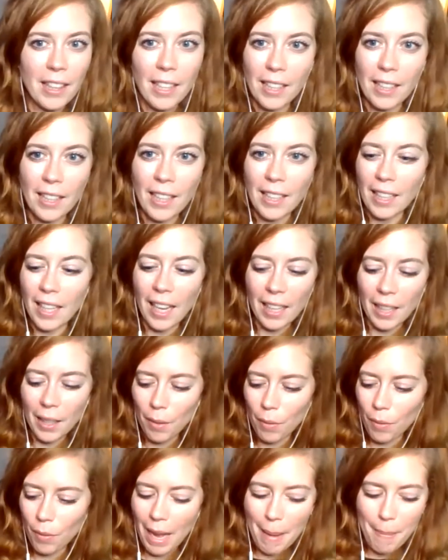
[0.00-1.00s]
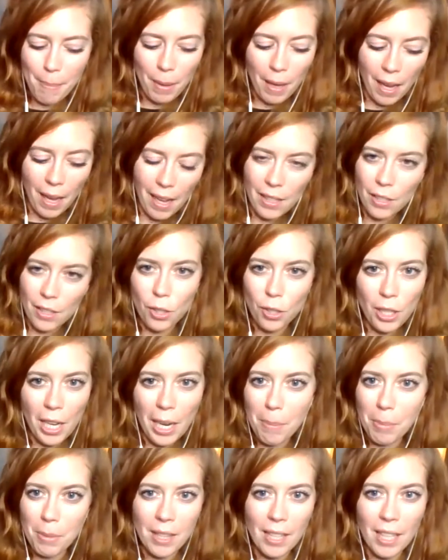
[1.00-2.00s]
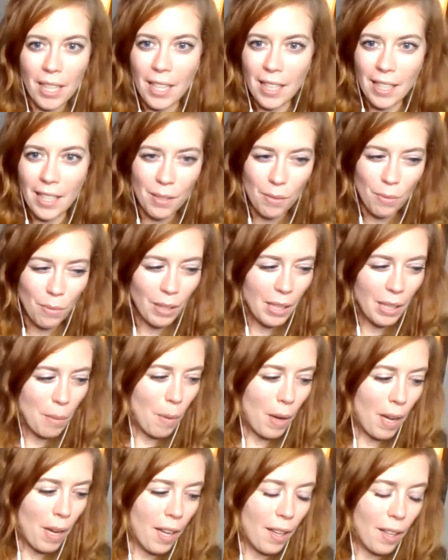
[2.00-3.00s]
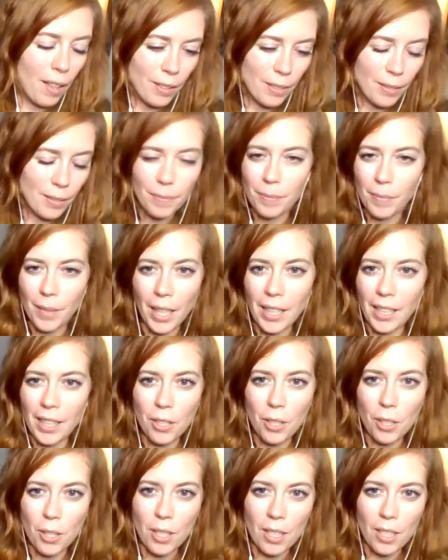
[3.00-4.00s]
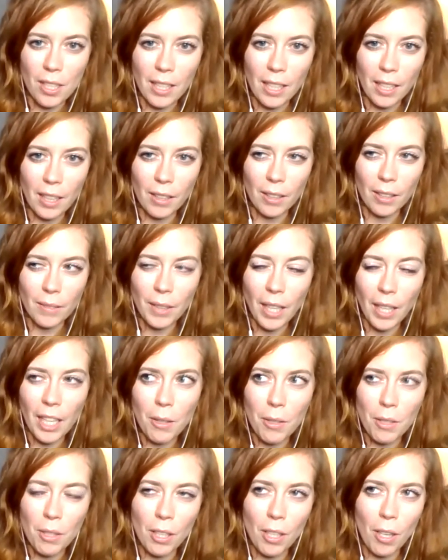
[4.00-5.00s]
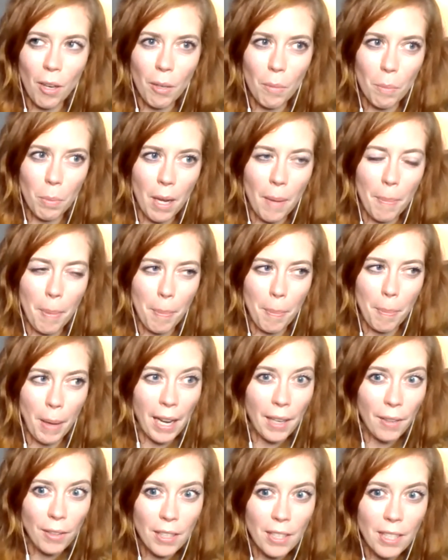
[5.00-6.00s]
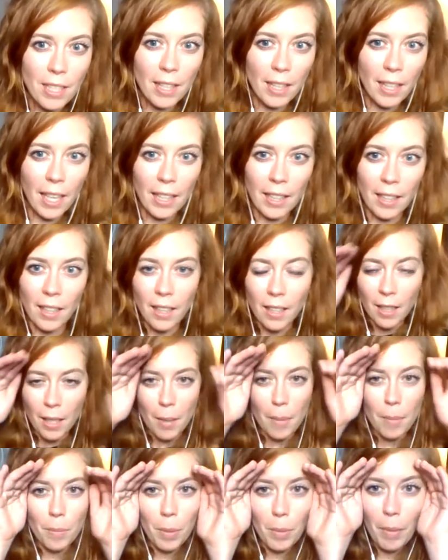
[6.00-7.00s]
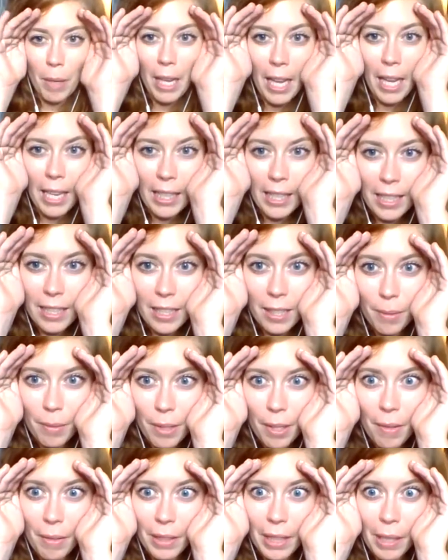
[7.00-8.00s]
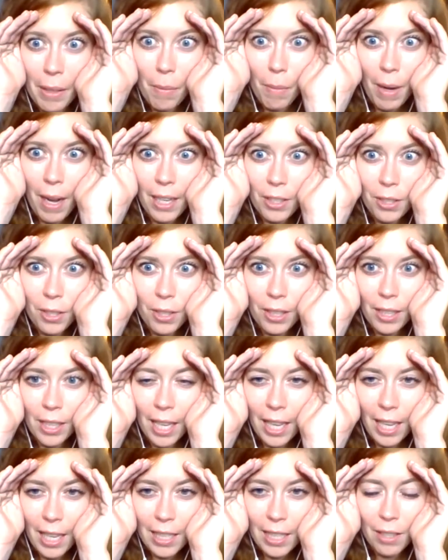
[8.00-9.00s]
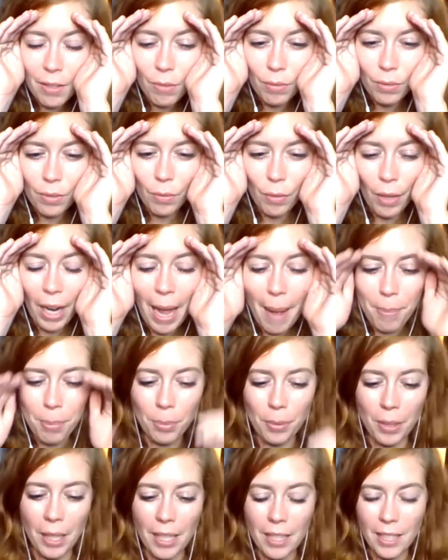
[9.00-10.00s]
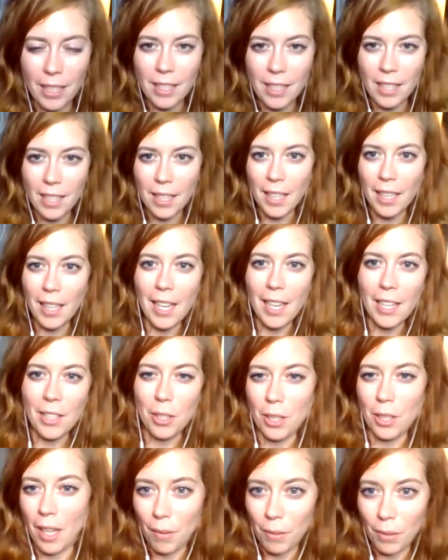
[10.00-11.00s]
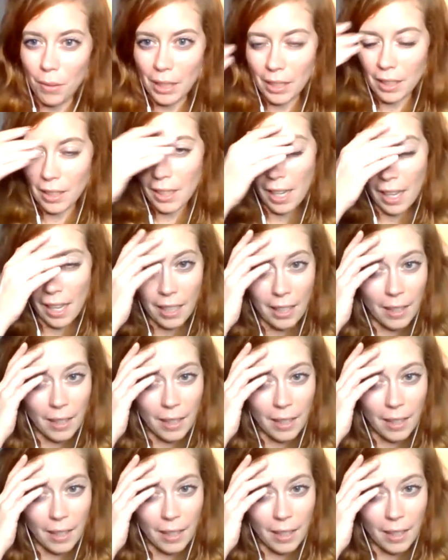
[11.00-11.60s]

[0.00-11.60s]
Like I can rap odd shaped things really well. Like it's just a skill. I used to go to a papyrus and like put my head against the window and like watch the gays wrap presents, and then I just got really good at it.